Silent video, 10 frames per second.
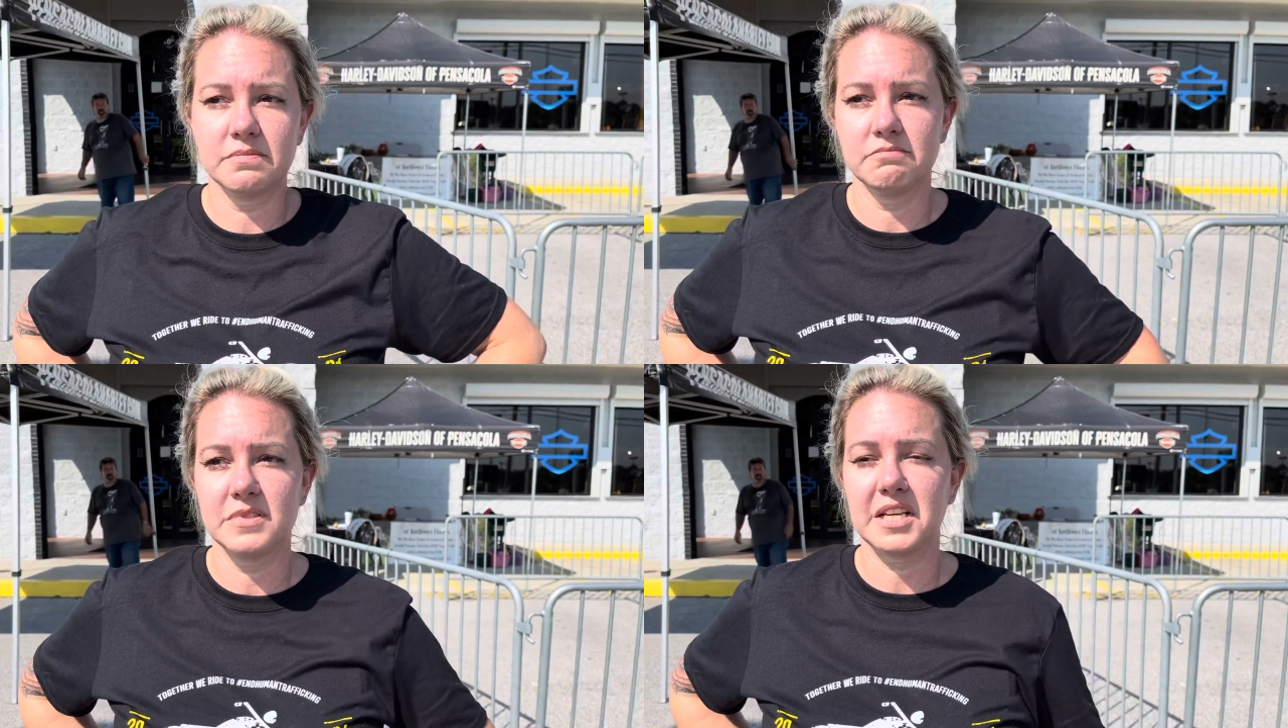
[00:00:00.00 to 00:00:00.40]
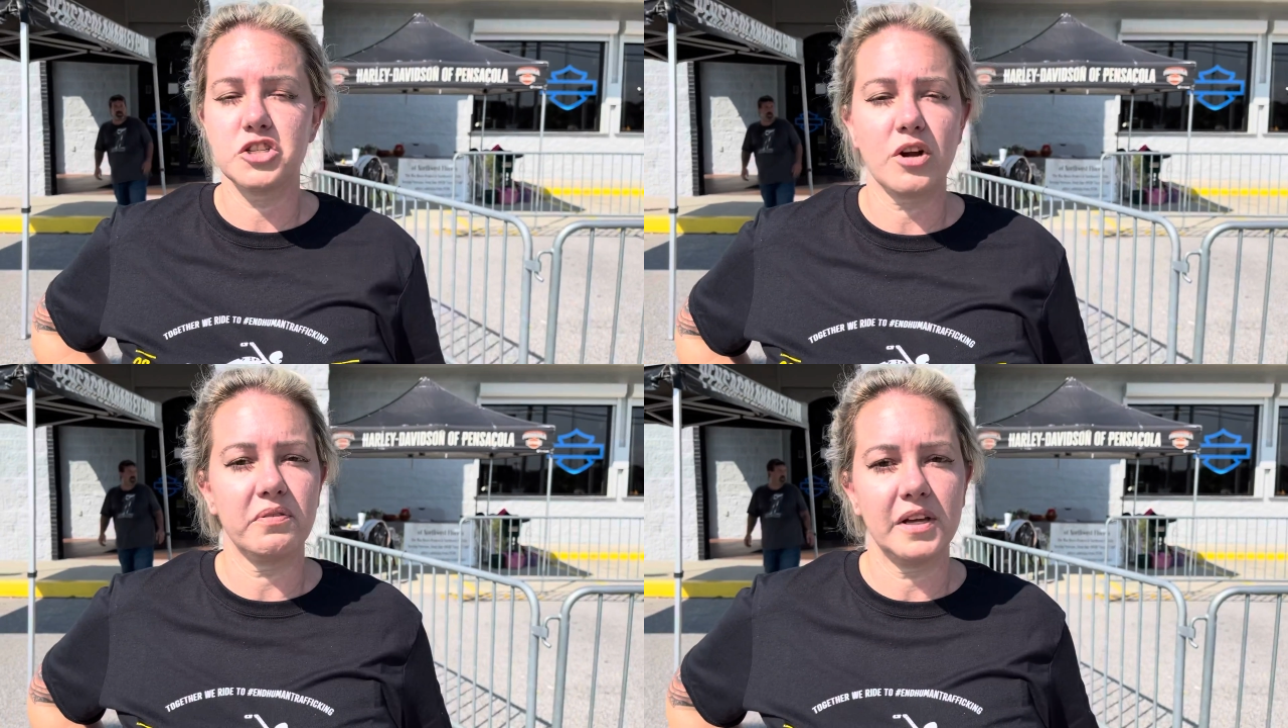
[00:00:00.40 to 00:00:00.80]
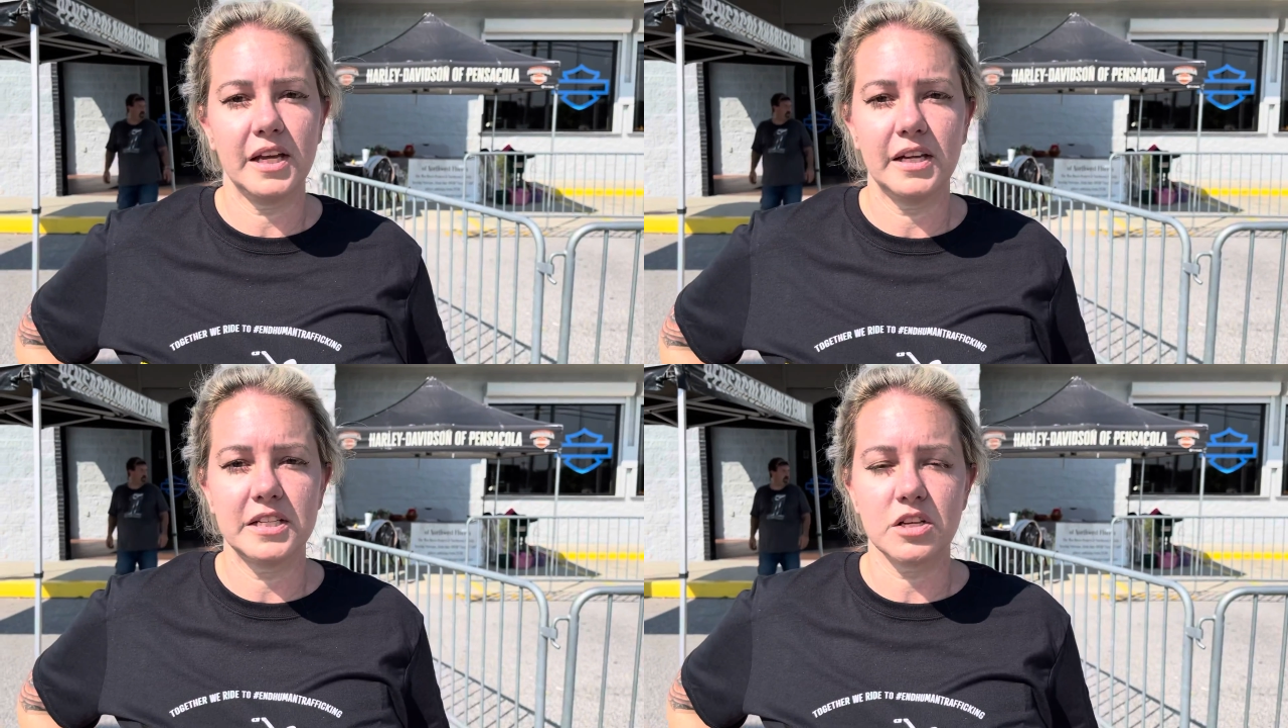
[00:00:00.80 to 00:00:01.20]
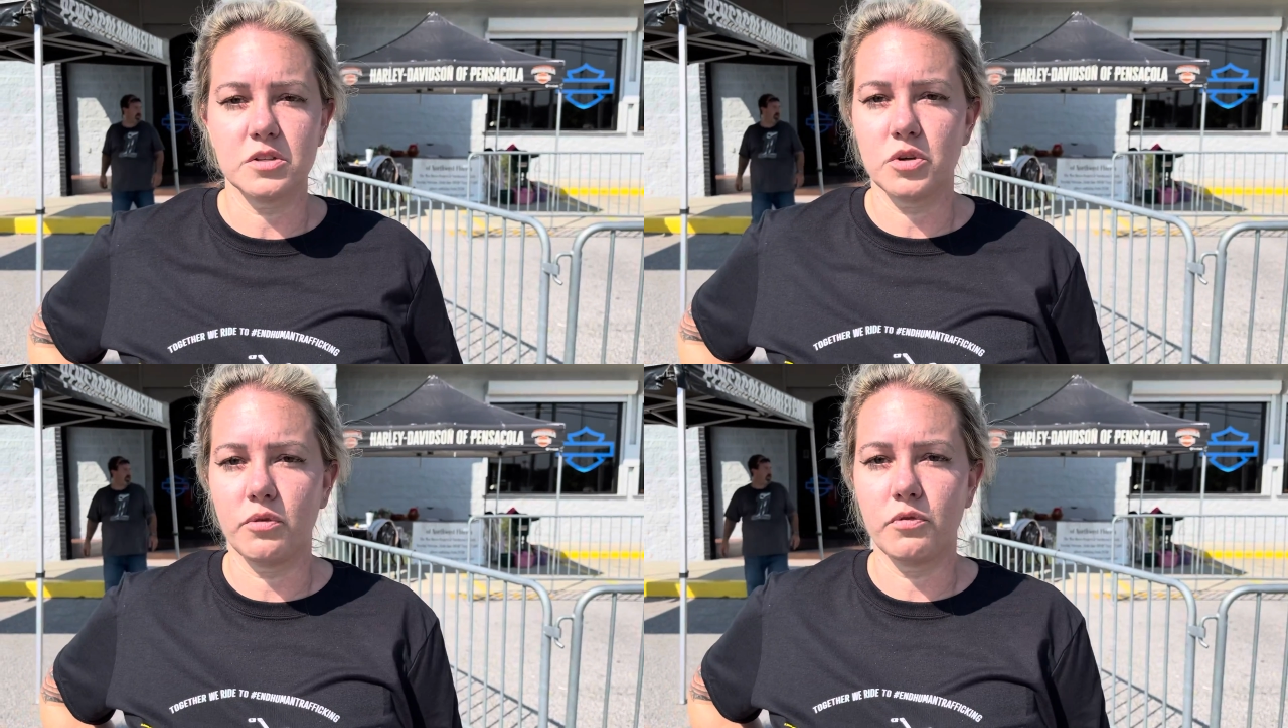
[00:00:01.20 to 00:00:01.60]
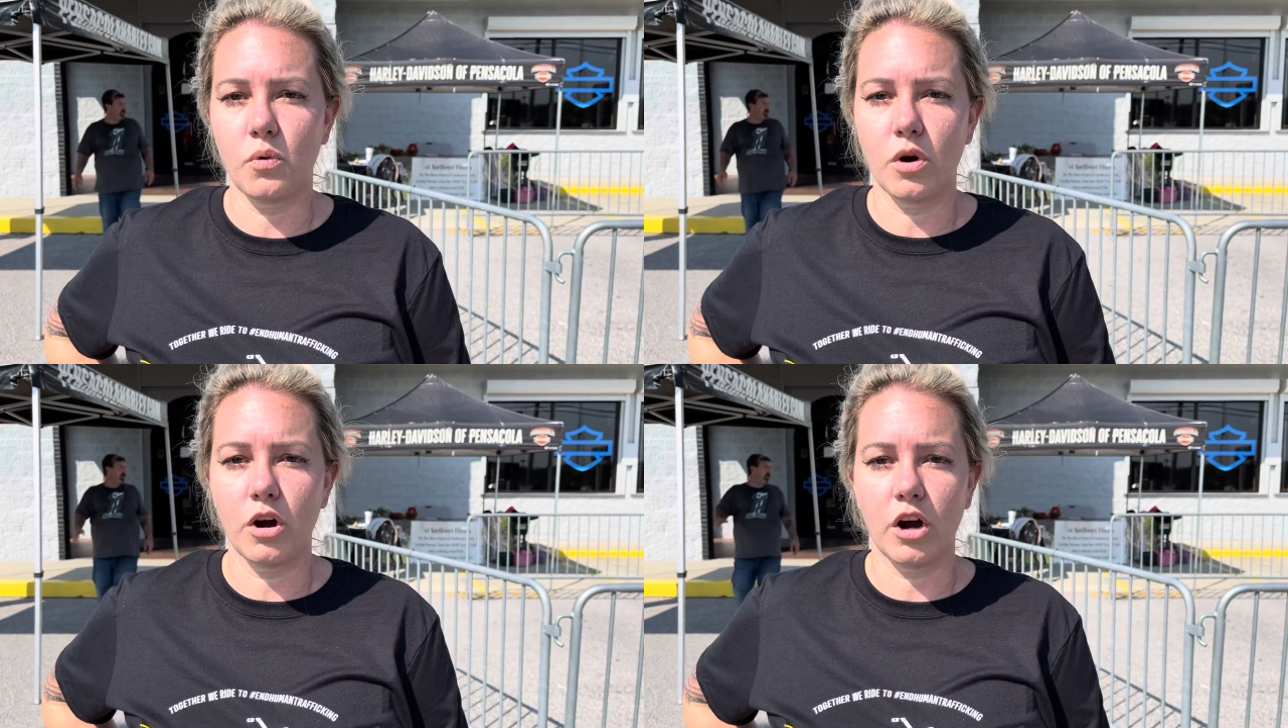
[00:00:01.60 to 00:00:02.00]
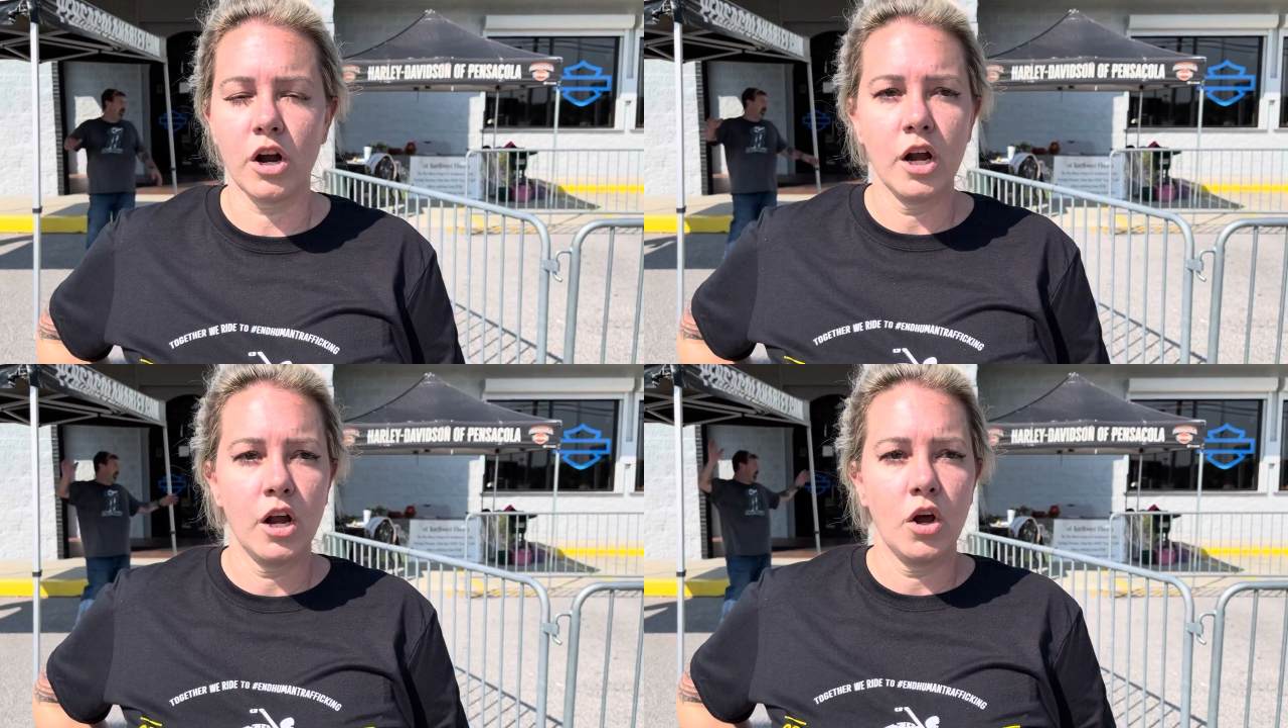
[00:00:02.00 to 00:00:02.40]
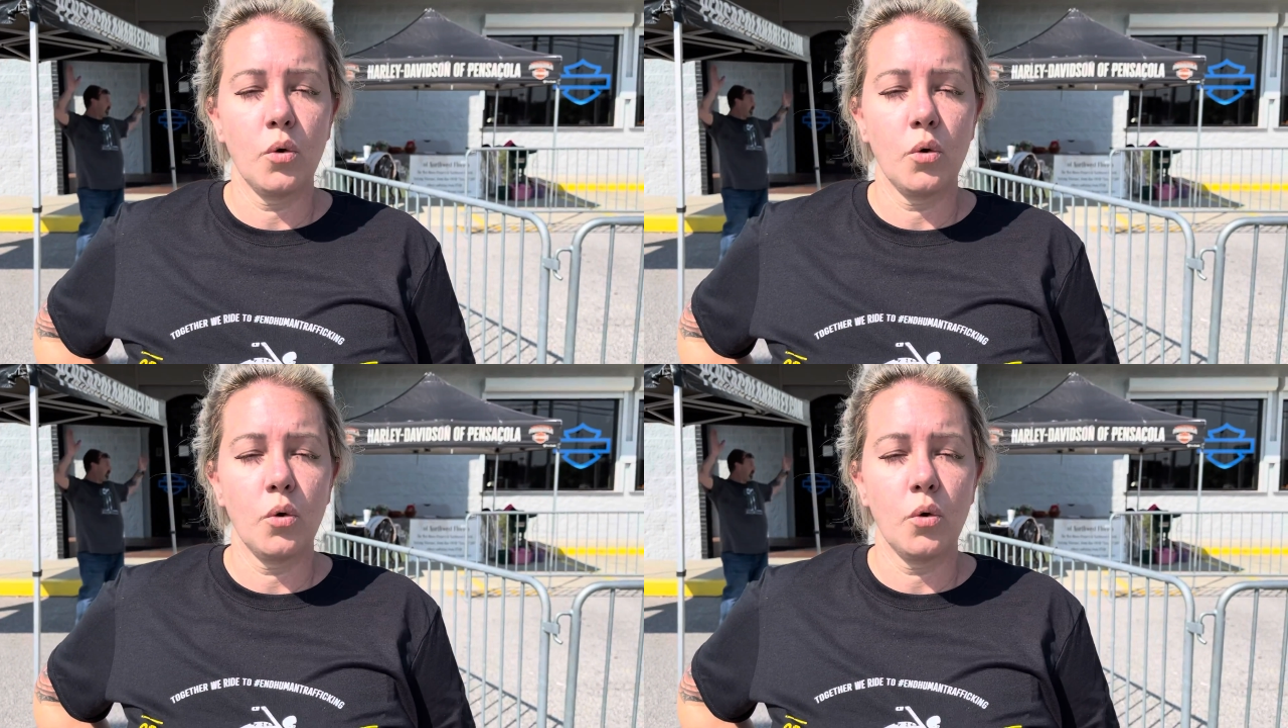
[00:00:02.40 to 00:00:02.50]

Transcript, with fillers: sex trafficking, it's also for